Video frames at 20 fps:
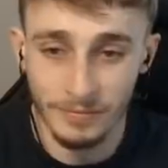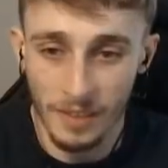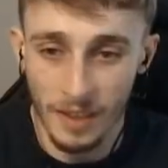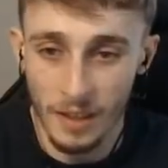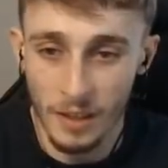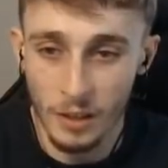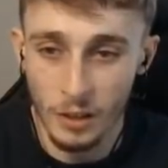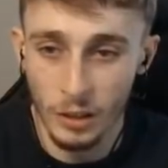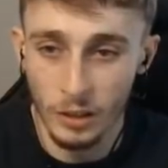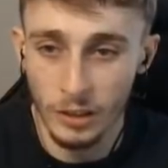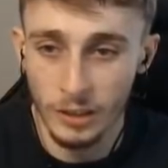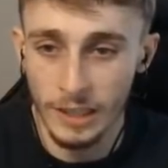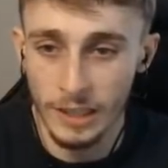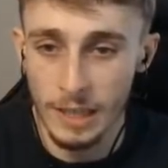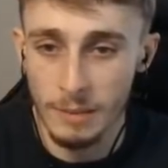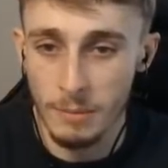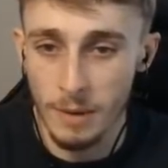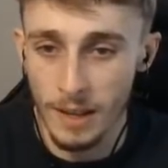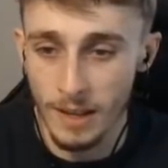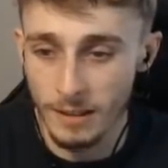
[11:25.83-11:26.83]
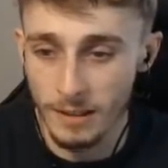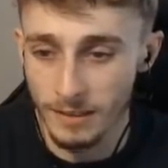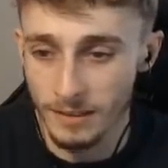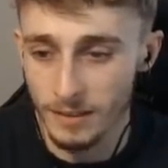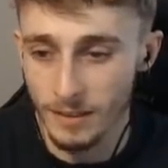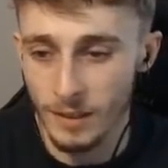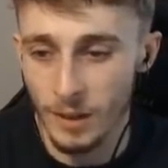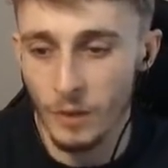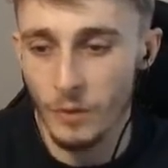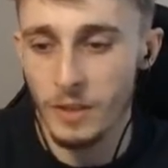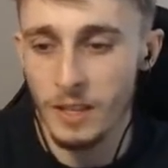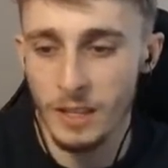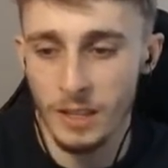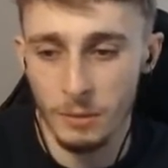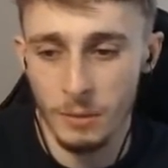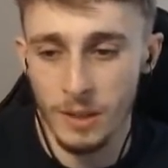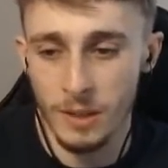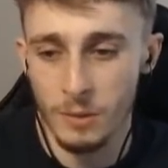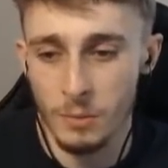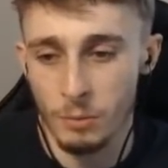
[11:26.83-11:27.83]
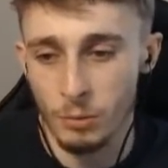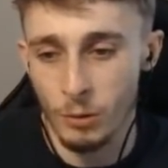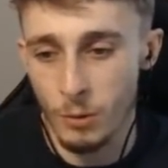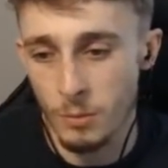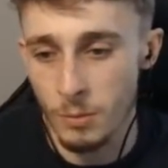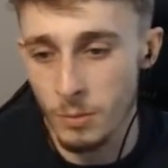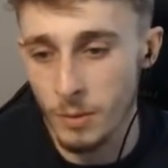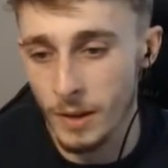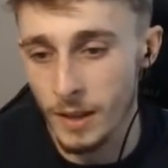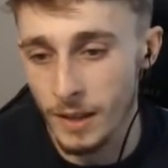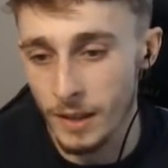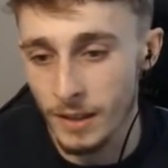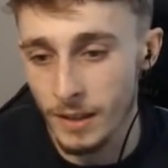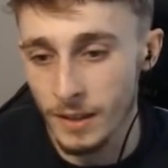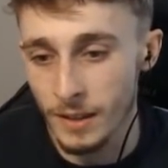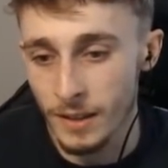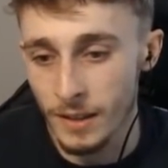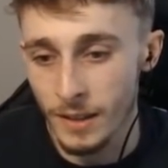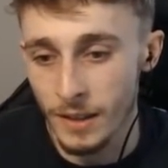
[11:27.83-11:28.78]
It's good to see, man. Obviously, some of these were probably...